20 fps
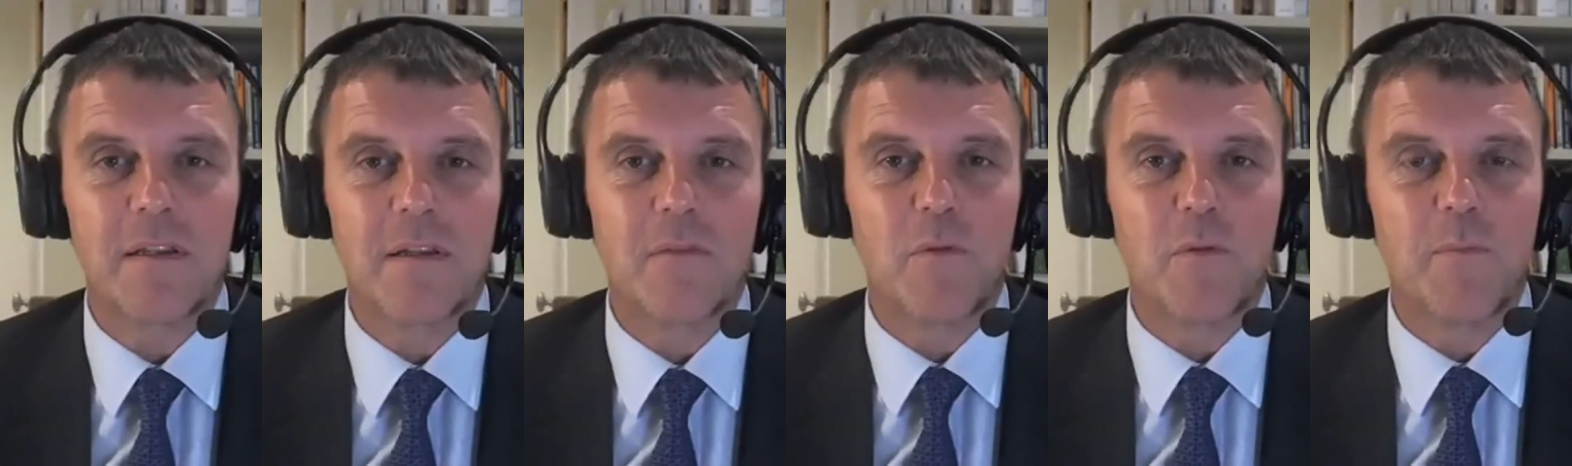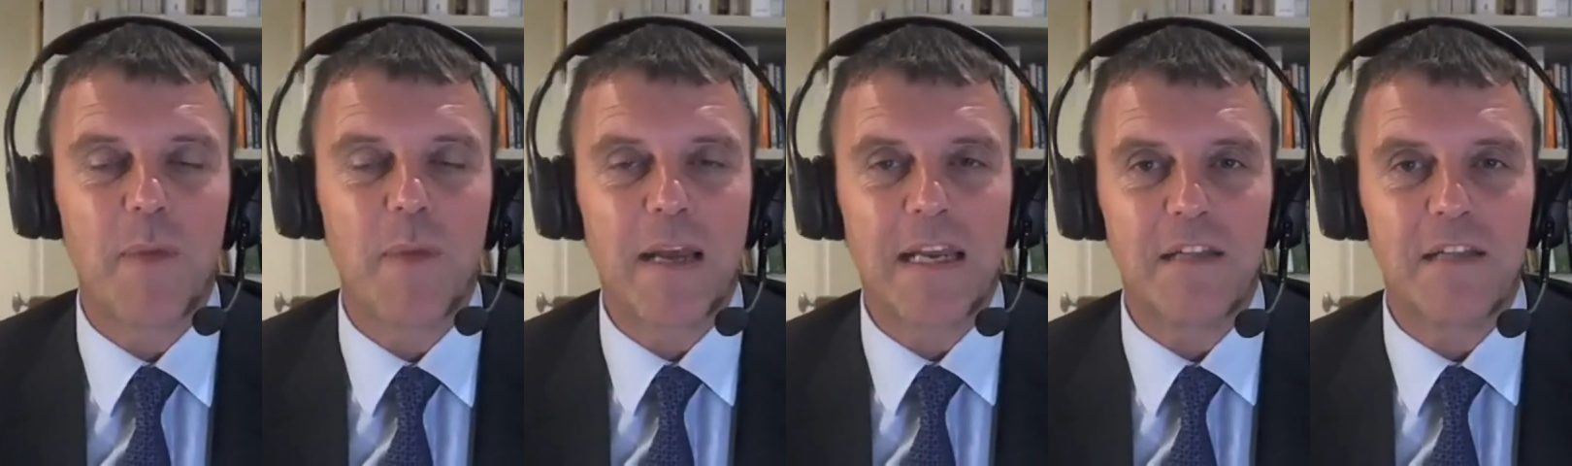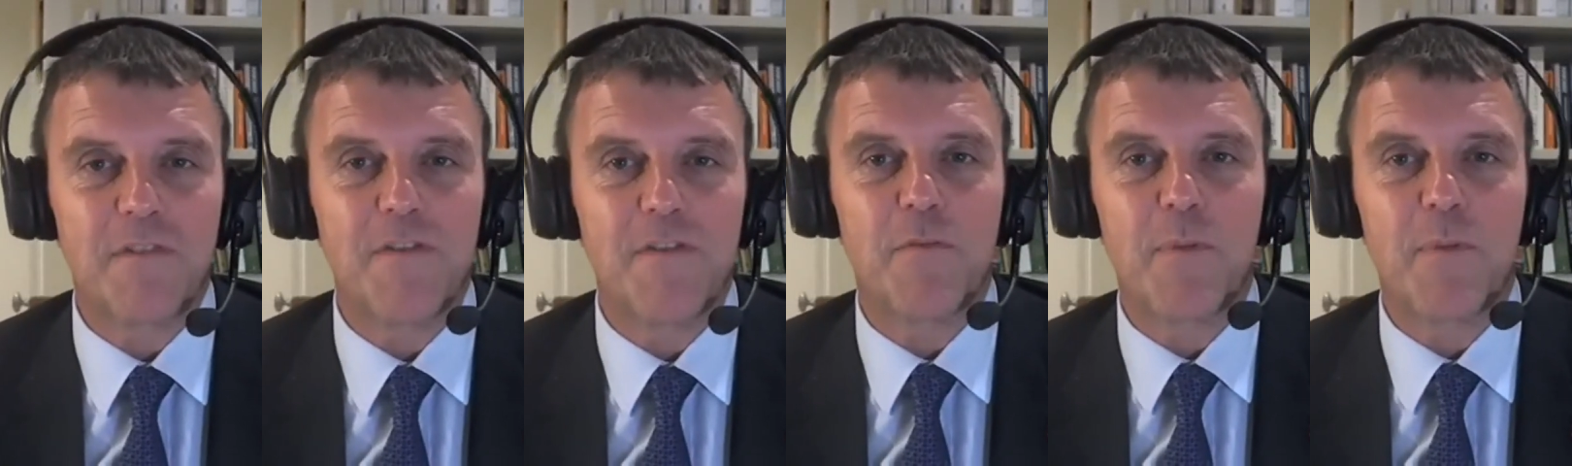that would make it the
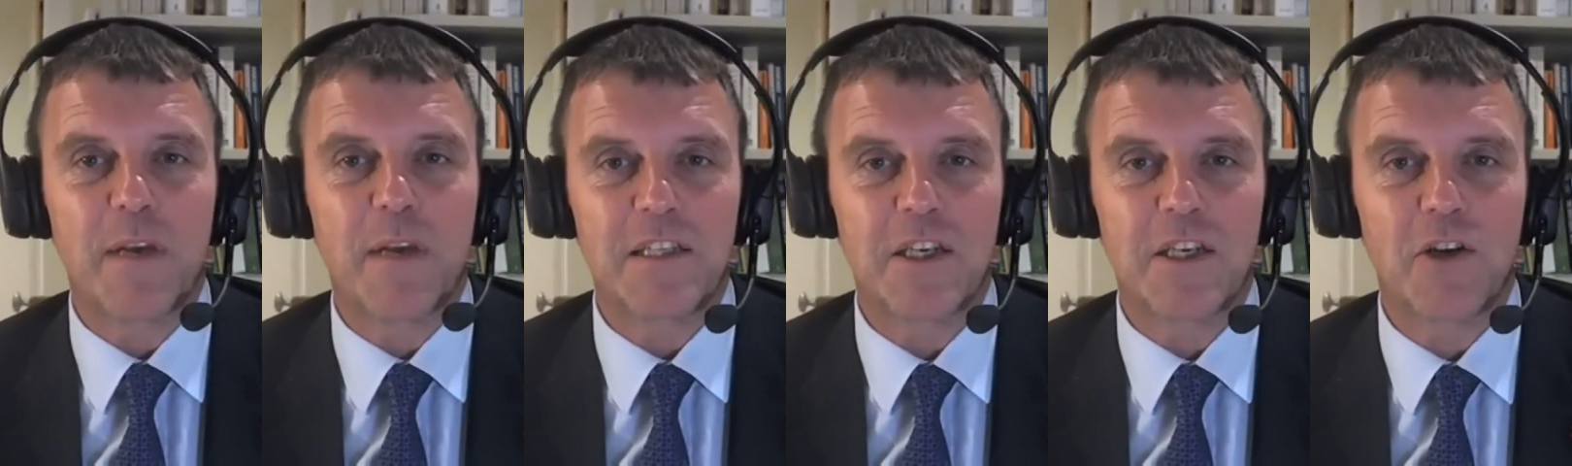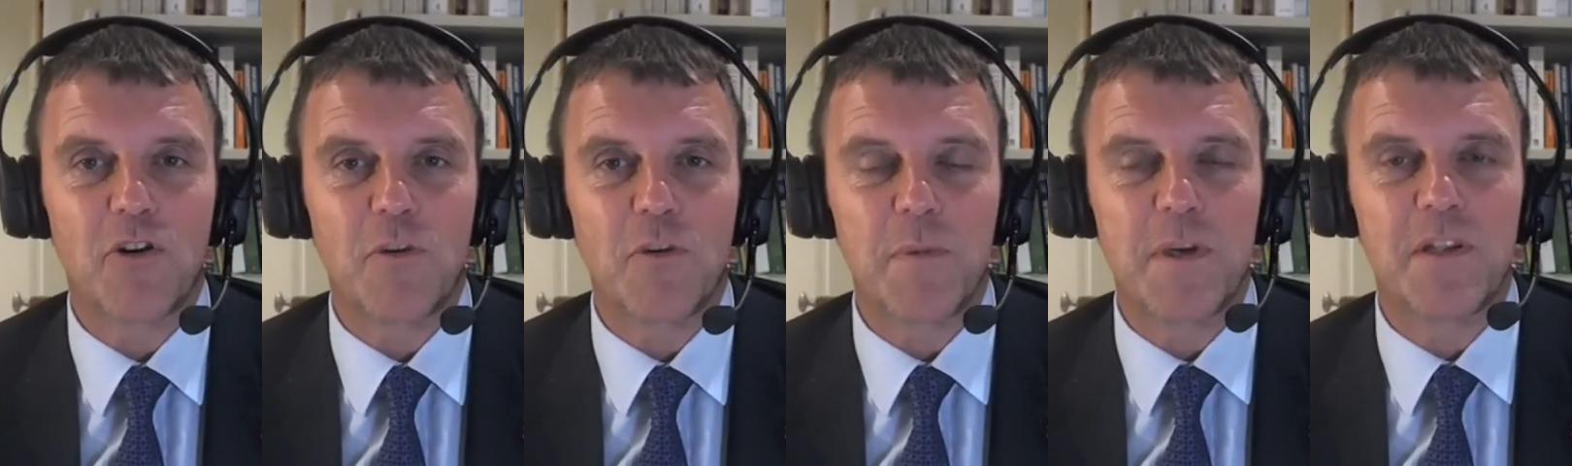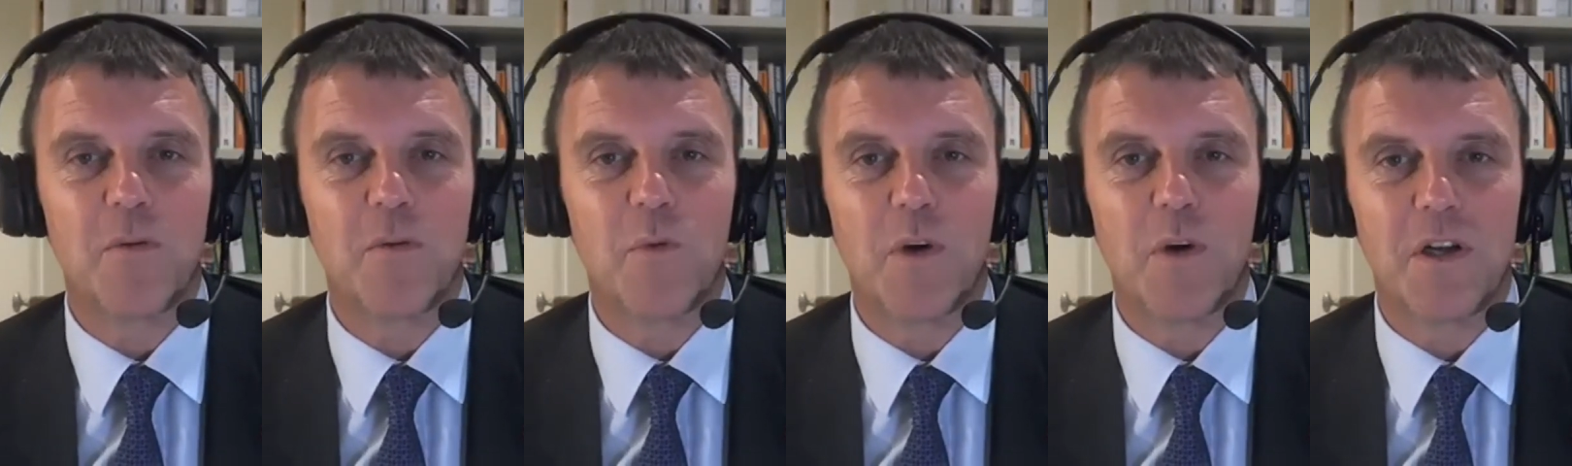5th biggest economy
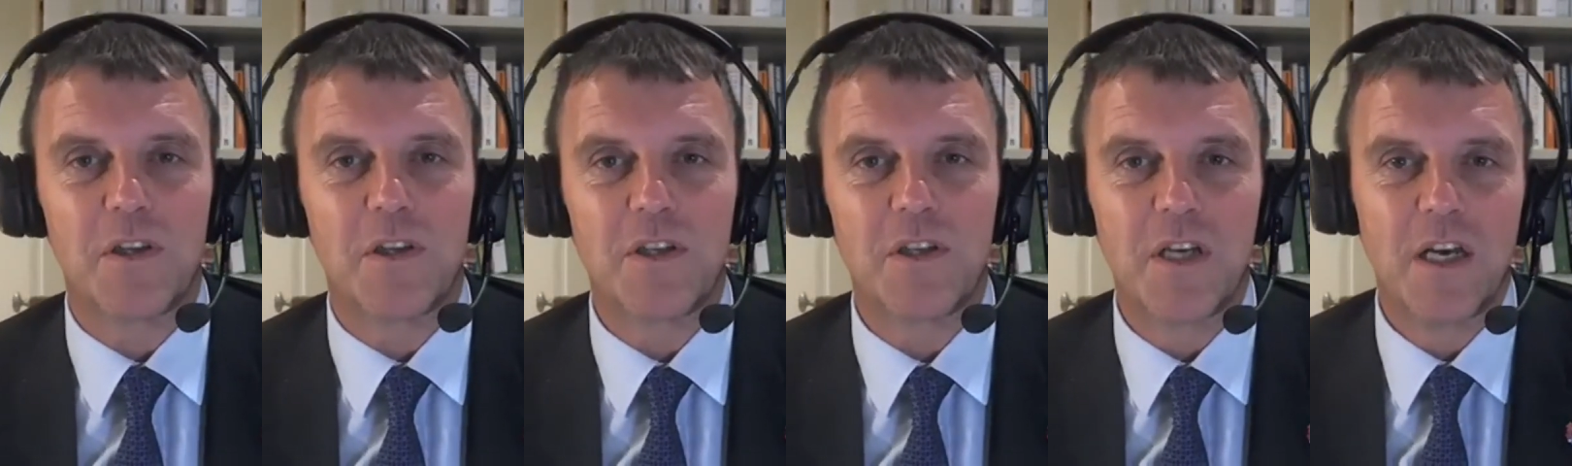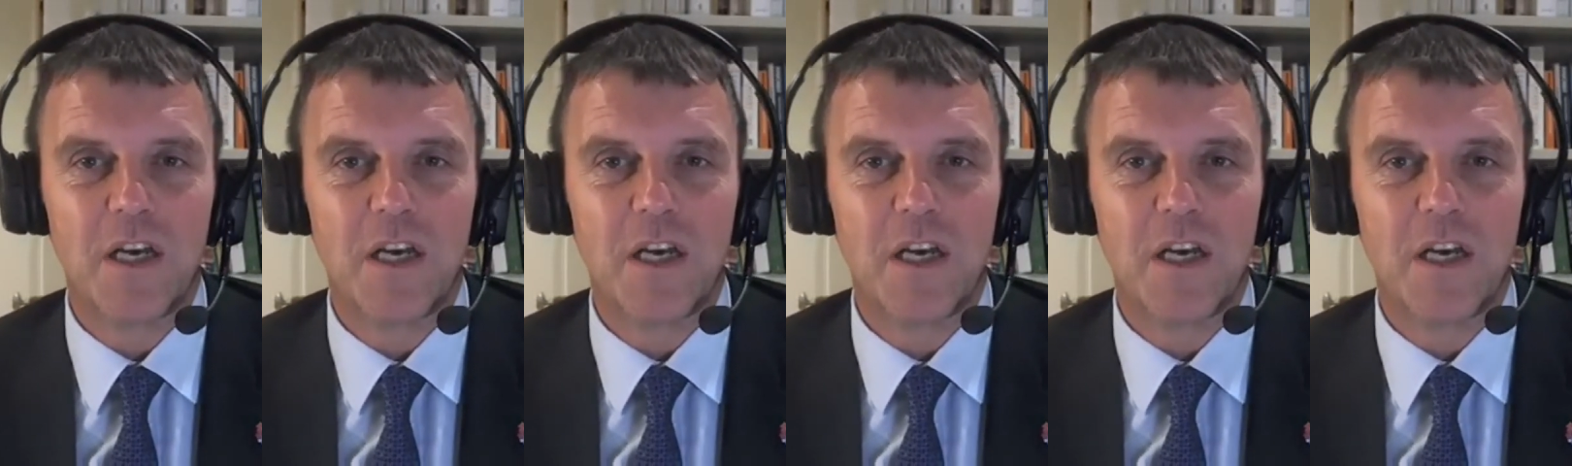in the world.